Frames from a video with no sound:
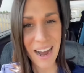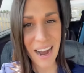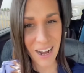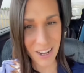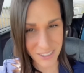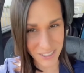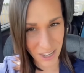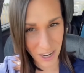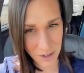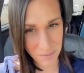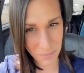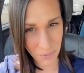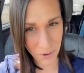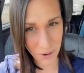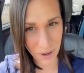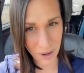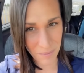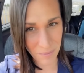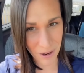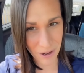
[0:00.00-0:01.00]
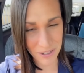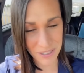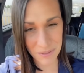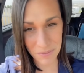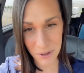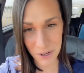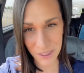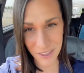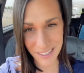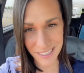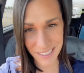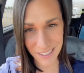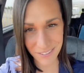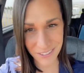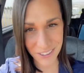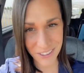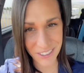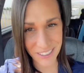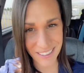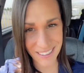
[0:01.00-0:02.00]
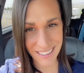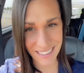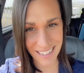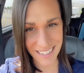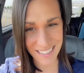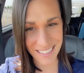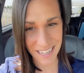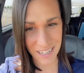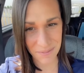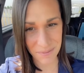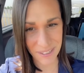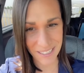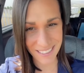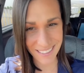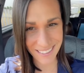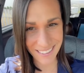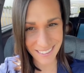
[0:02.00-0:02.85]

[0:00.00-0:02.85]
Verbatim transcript: I'll talk more about some more things I've learned in the next segment.